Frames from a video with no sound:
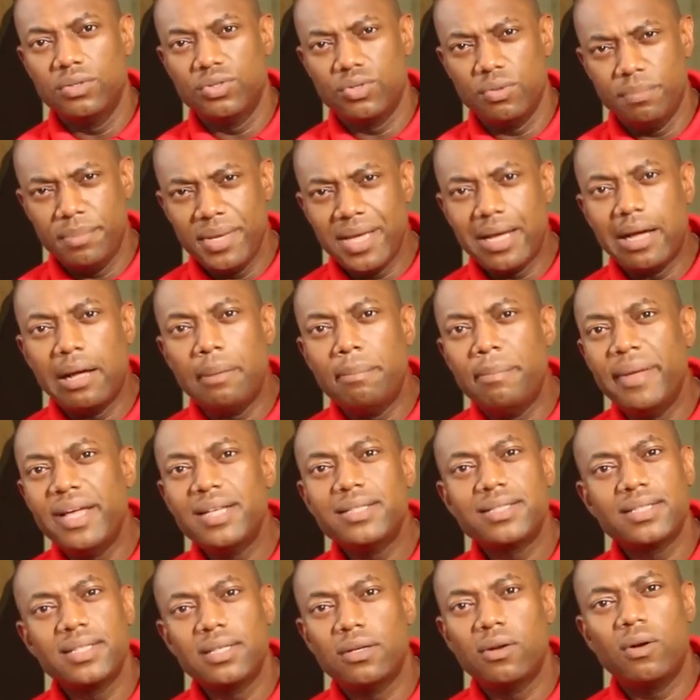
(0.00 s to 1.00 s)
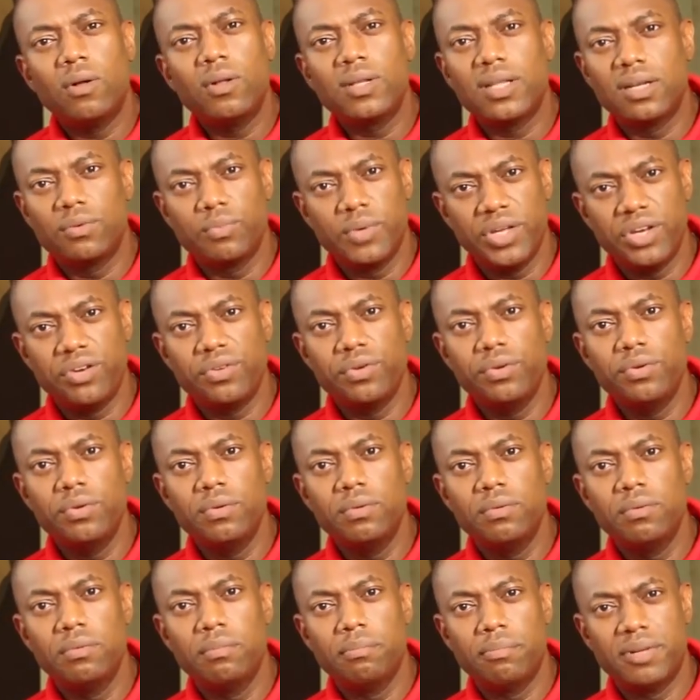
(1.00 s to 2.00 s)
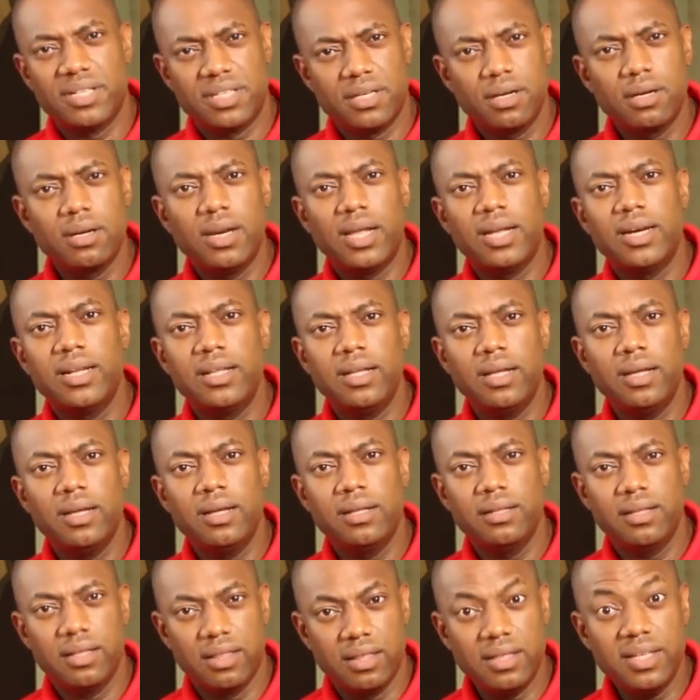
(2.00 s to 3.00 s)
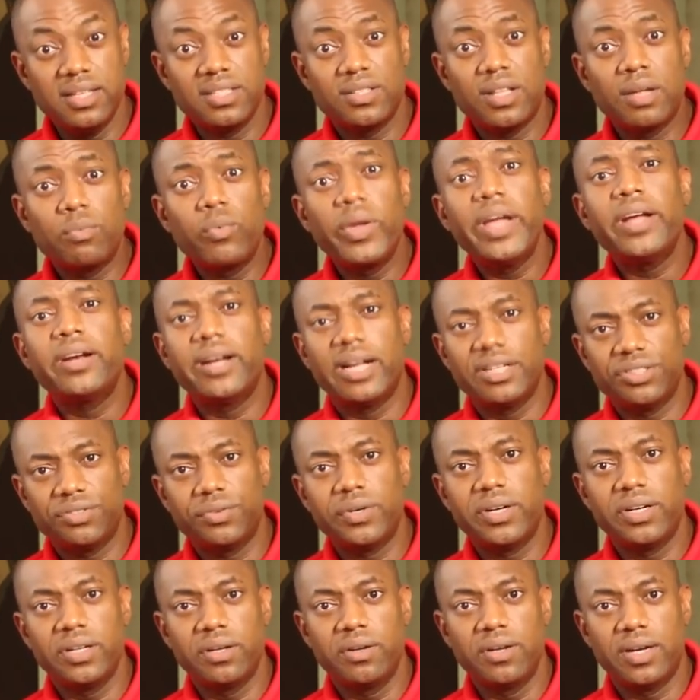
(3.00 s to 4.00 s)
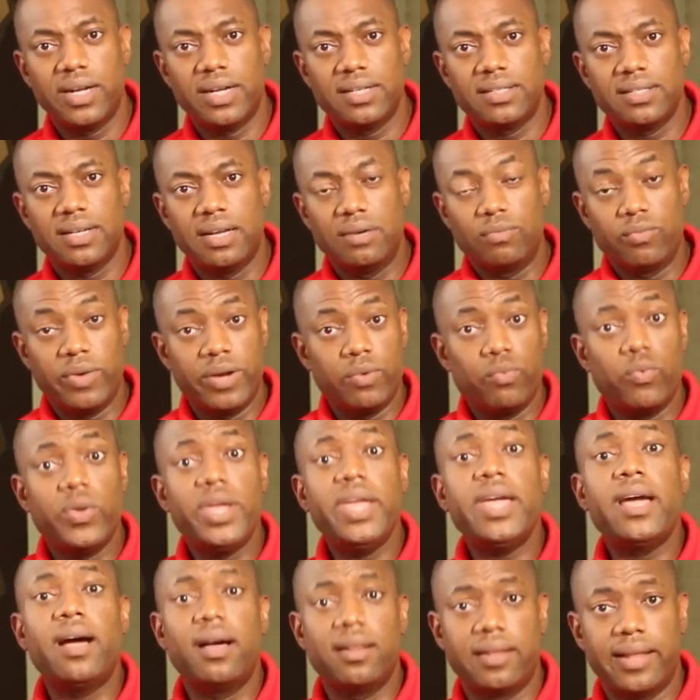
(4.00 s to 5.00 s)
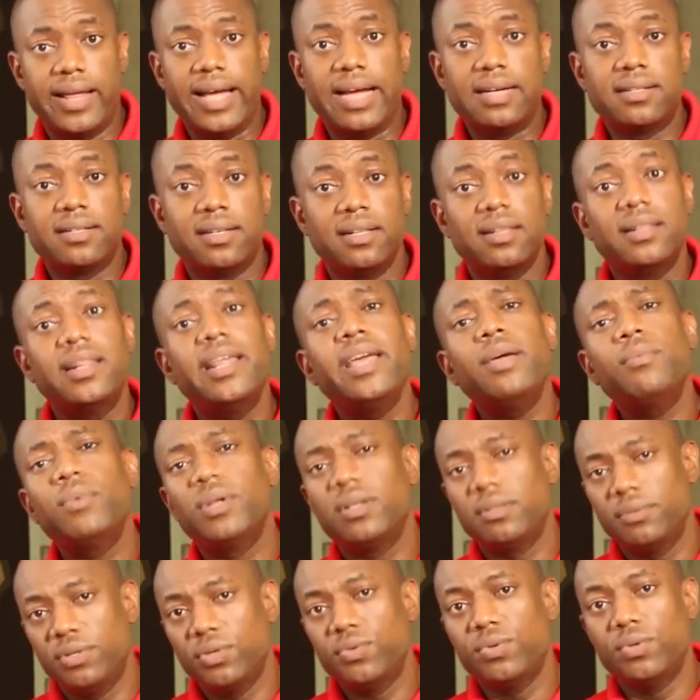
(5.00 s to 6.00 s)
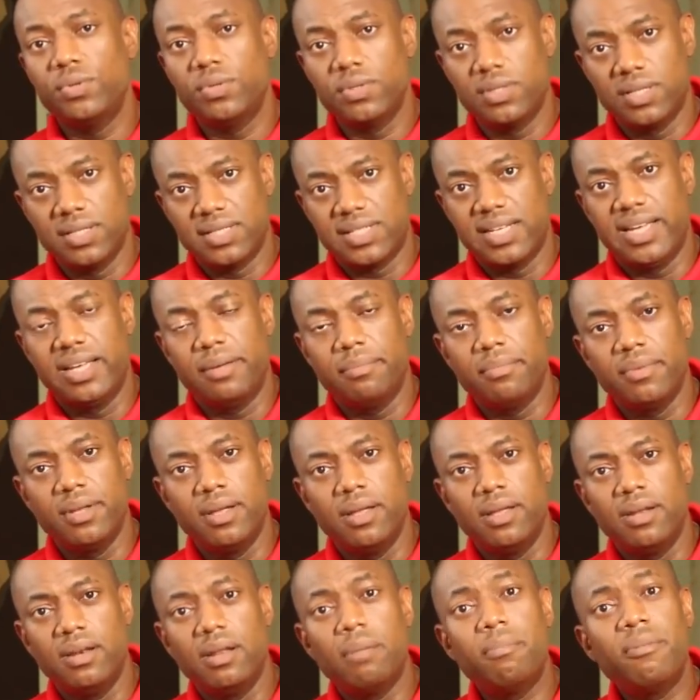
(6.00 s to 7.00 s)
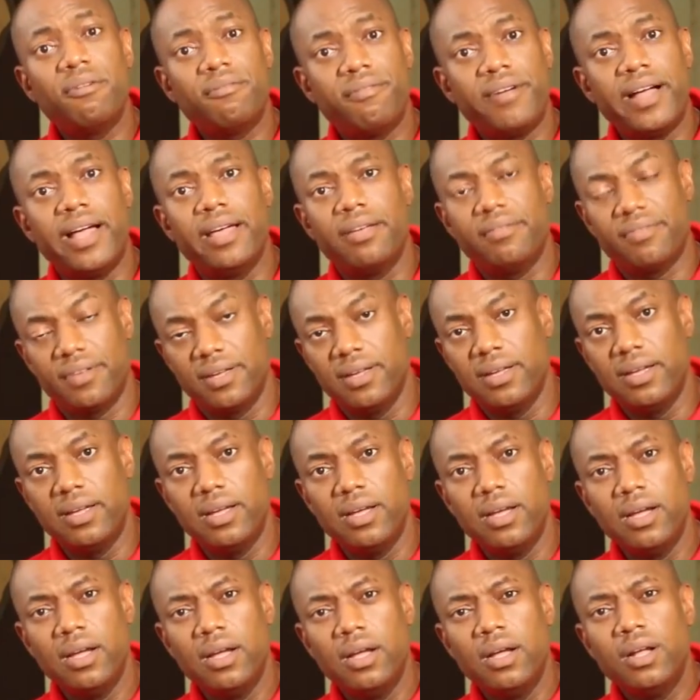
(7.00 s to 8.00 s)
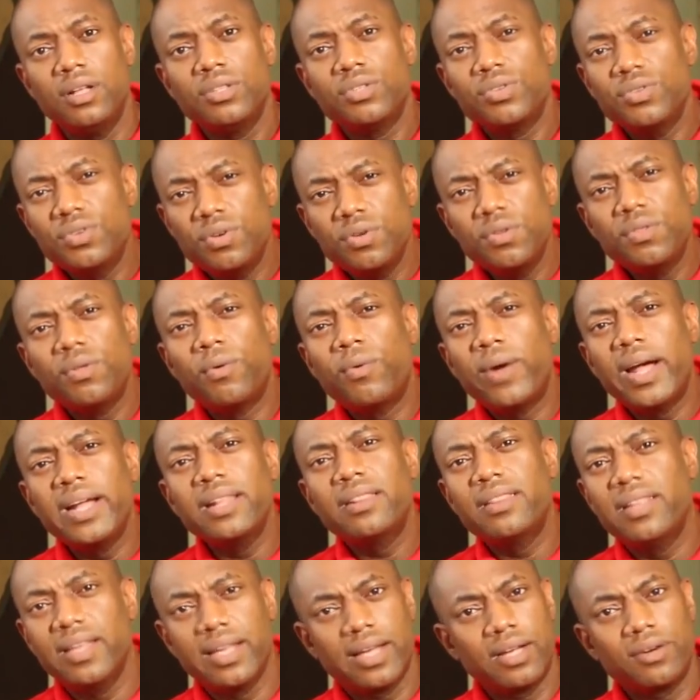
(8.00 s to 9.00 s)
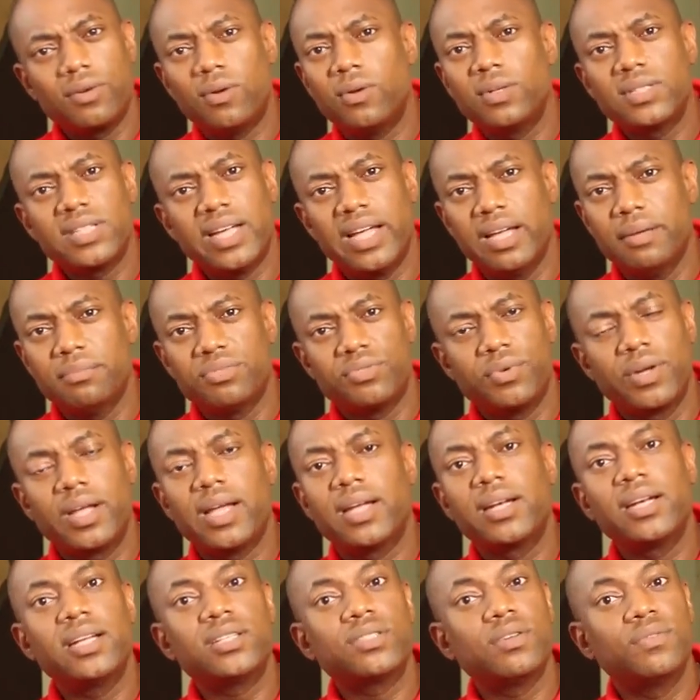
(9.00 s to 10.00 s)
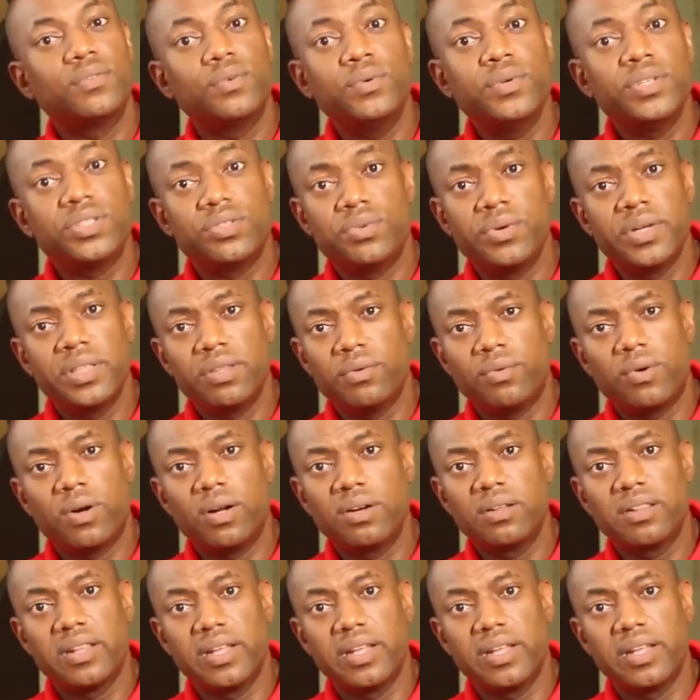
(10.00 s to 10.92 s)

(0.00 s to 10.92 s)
to be our best in all that we do, particularly the things that we are naturally good at. And when we are that, they will do the same. Number five, to do the right thing at all times, regardless of who is doing the wrong